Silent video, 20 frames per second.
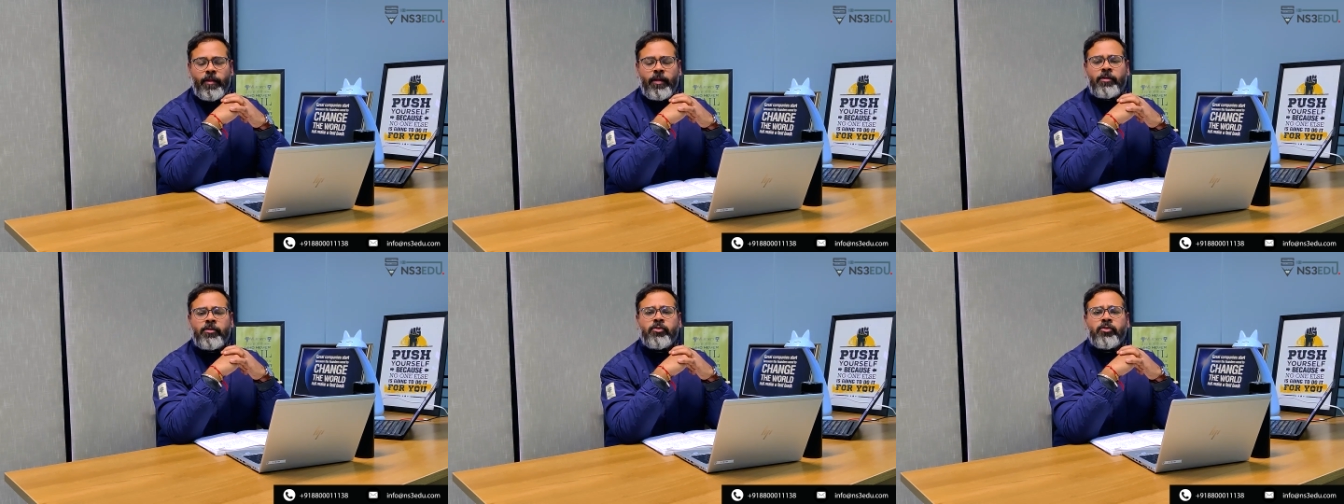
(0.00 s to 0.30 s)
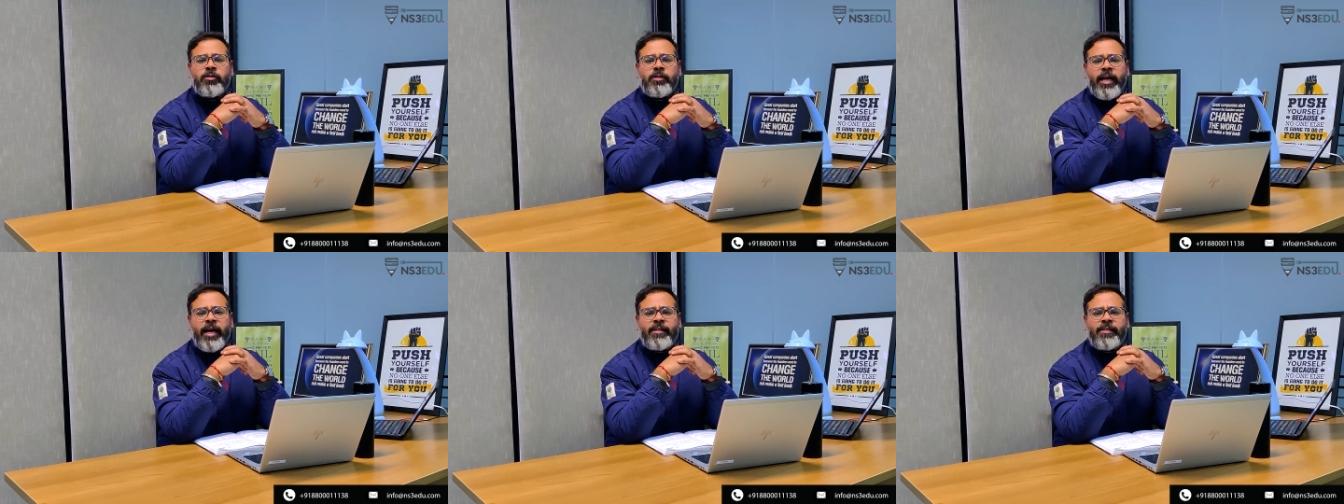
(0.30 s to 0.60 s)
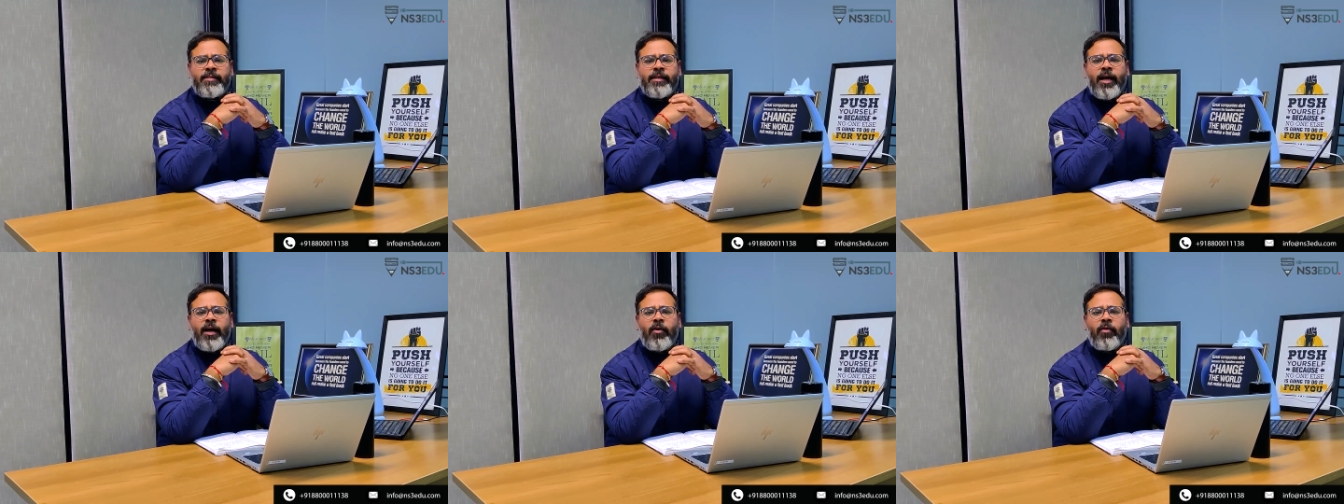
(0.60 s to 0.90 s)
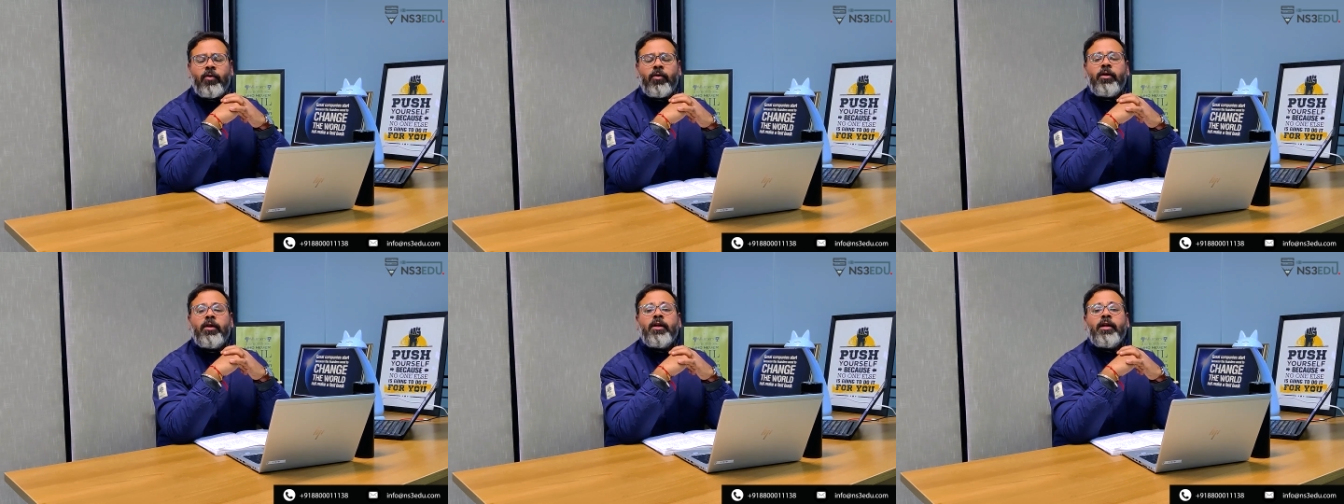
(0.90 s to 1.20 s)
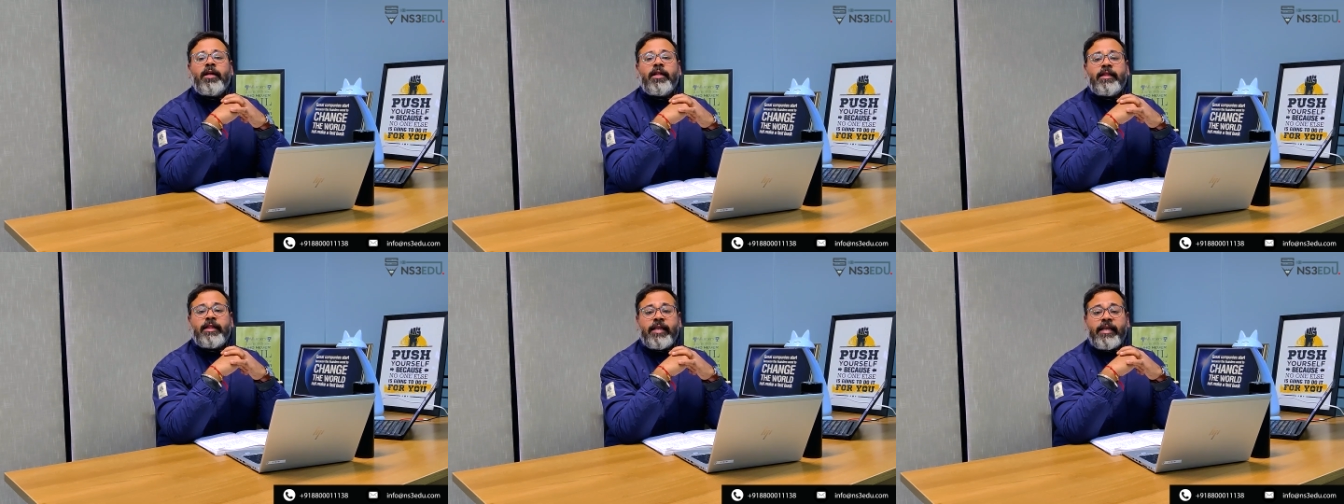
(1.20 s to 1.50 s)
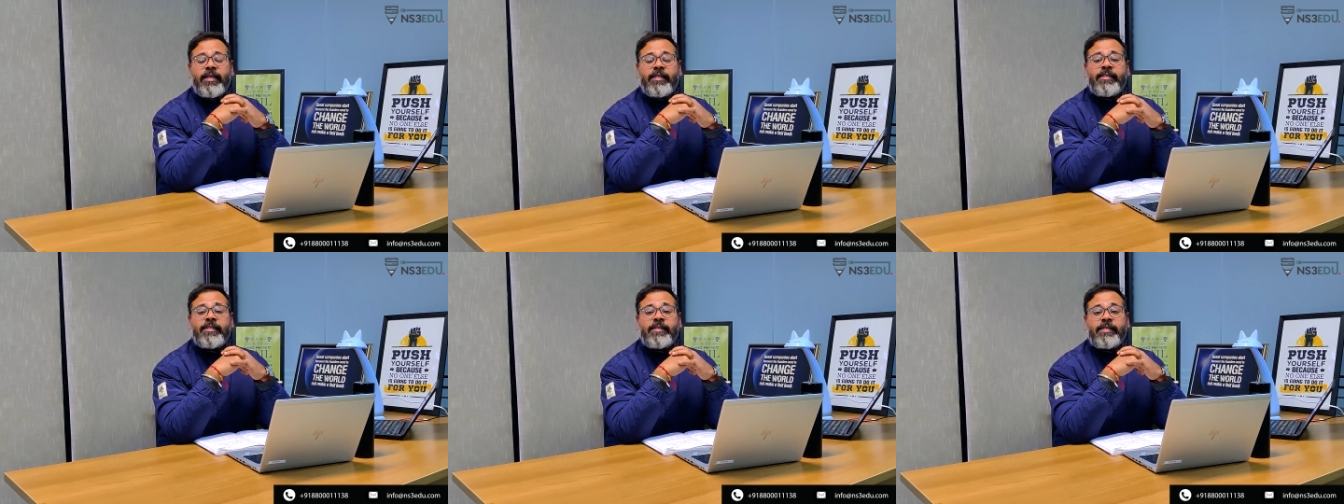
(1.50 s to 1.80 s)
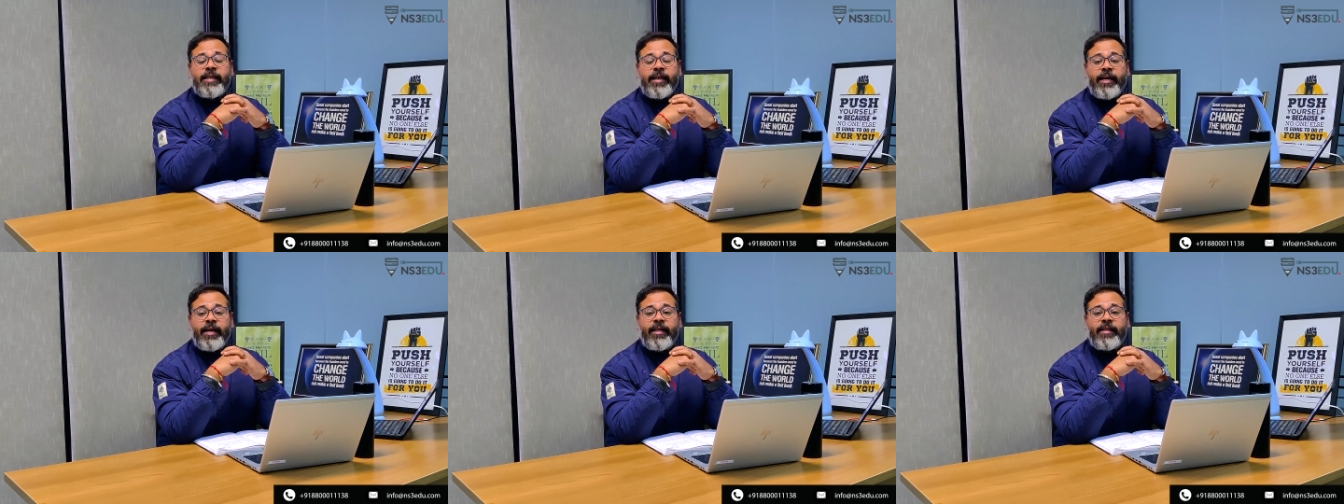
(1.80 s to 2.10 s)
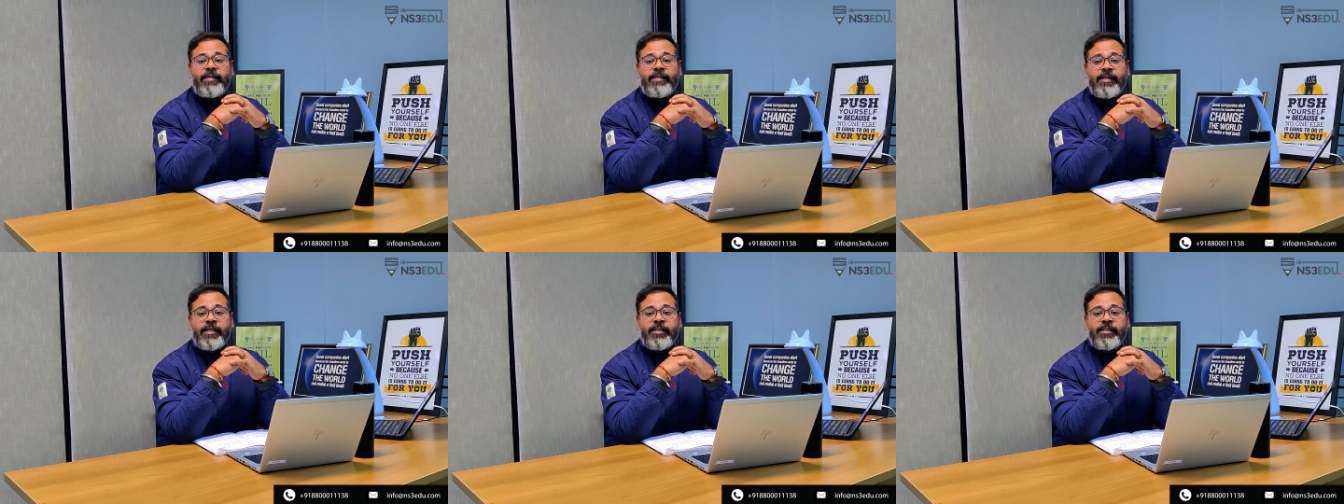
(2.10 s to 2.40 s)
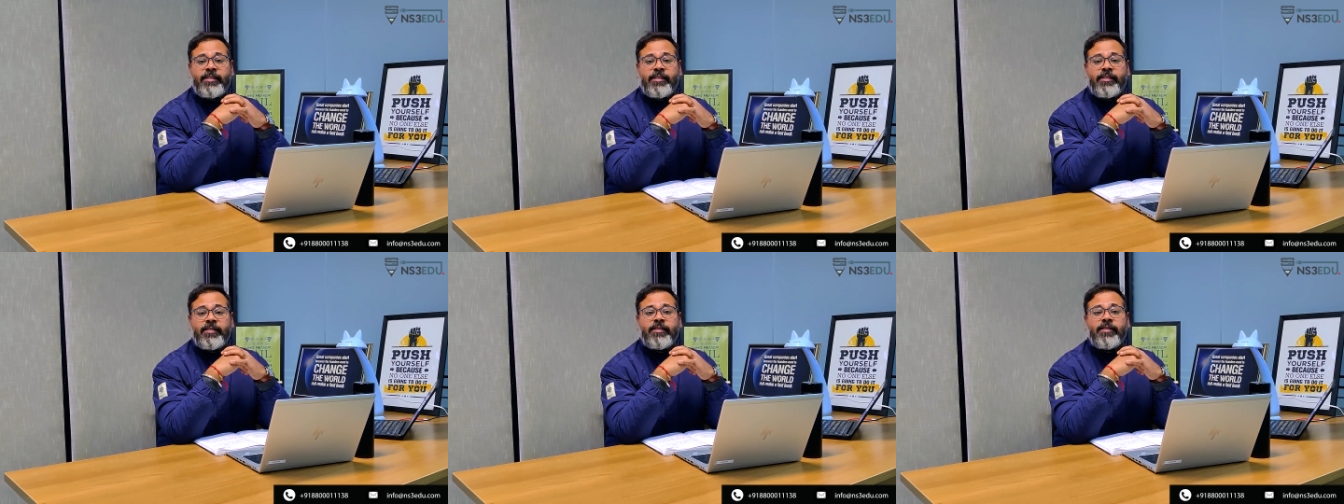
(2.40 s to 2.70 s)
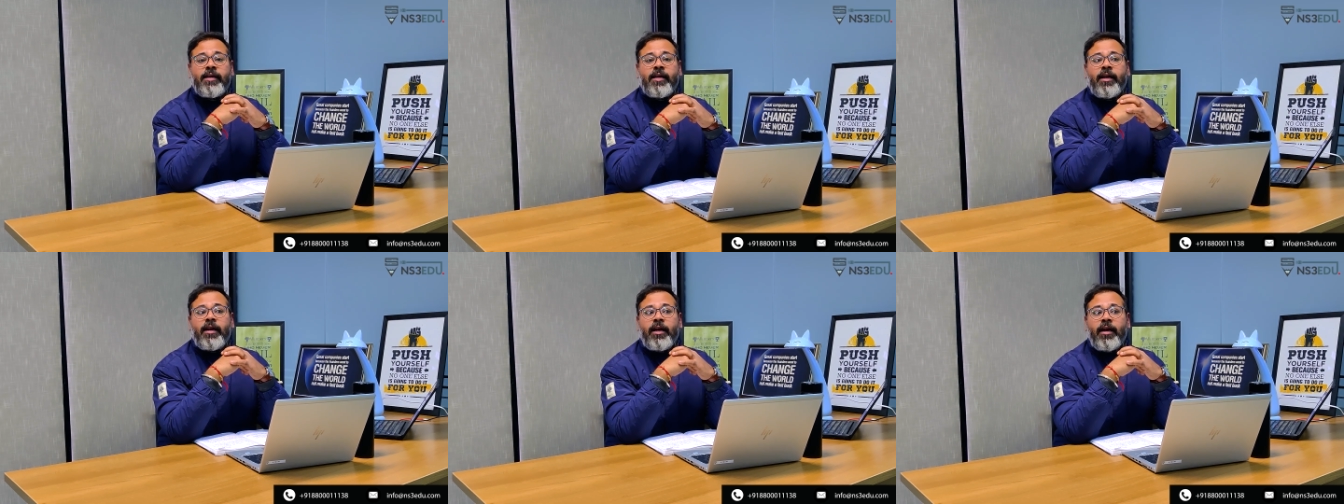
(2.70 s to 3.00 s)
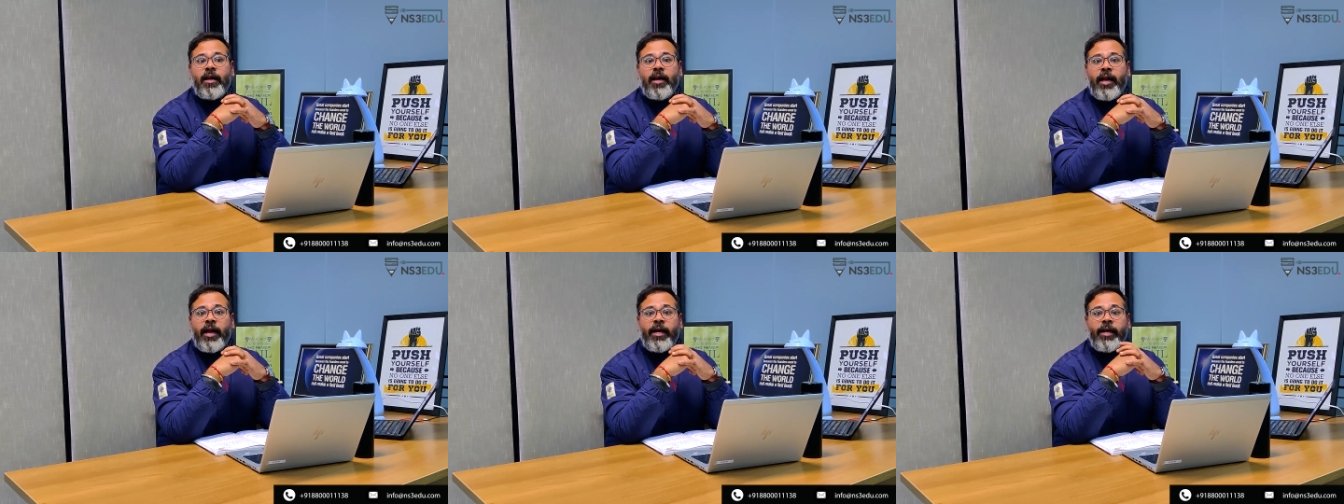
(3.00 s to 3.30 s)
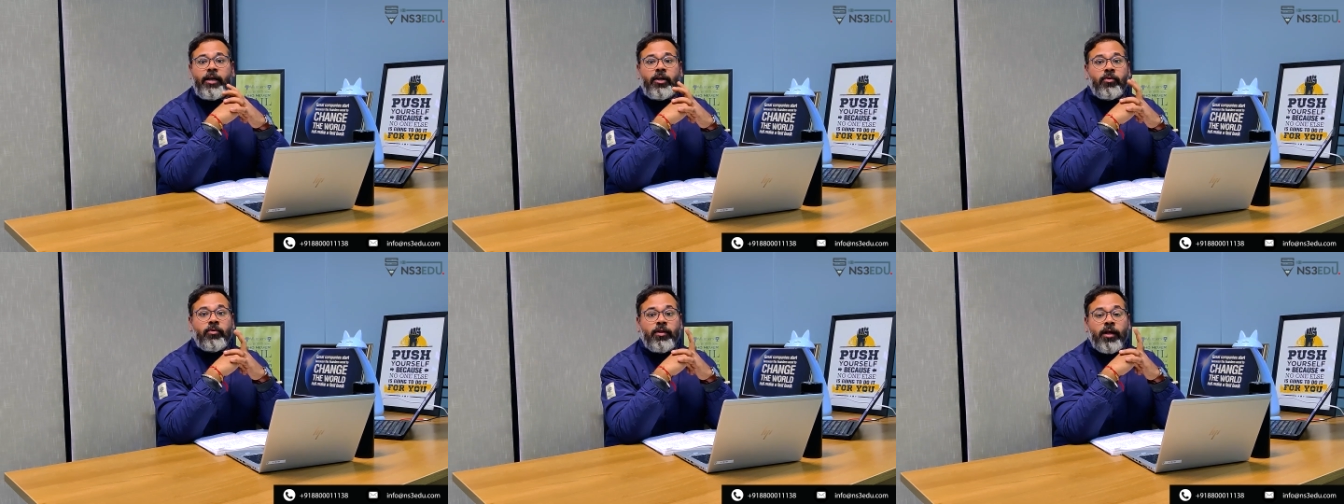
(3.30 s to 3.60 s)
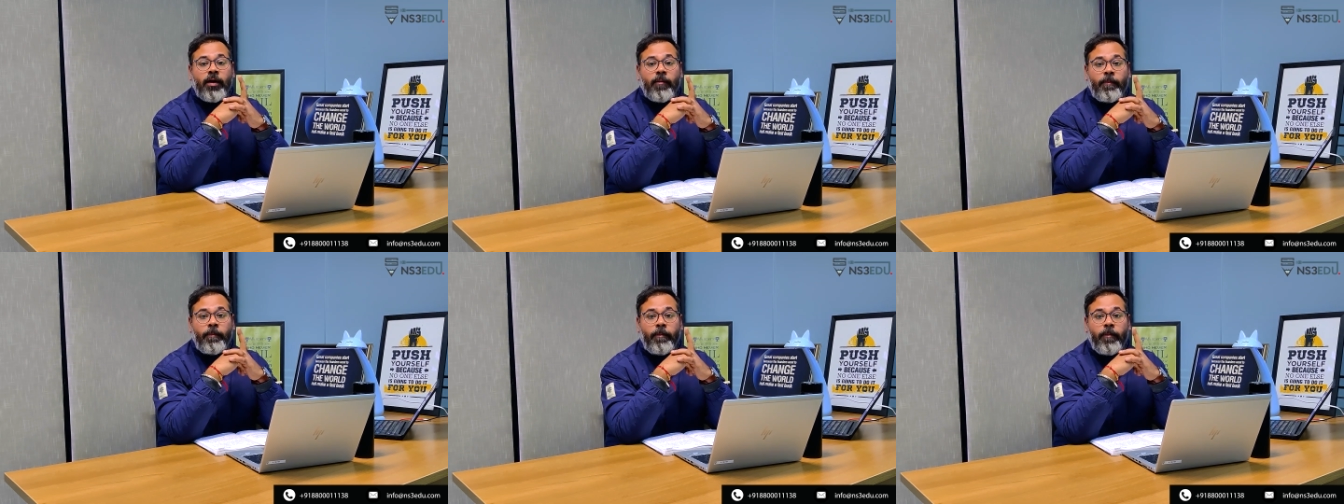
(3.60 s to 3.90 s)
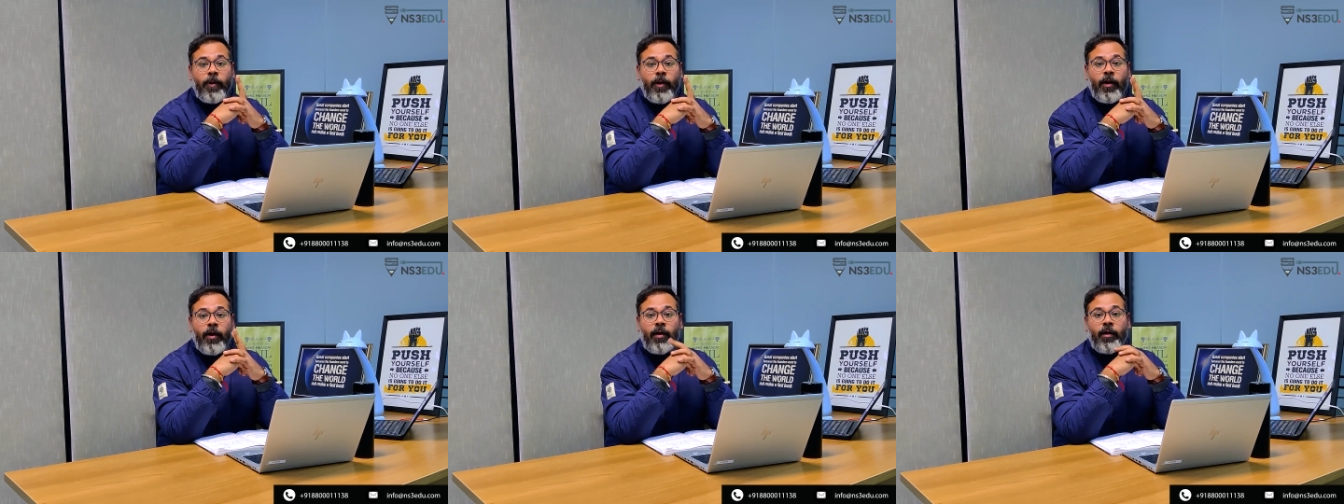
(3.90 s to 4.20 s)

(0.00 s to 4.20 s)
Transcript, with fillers: So that's how these training sessions led to the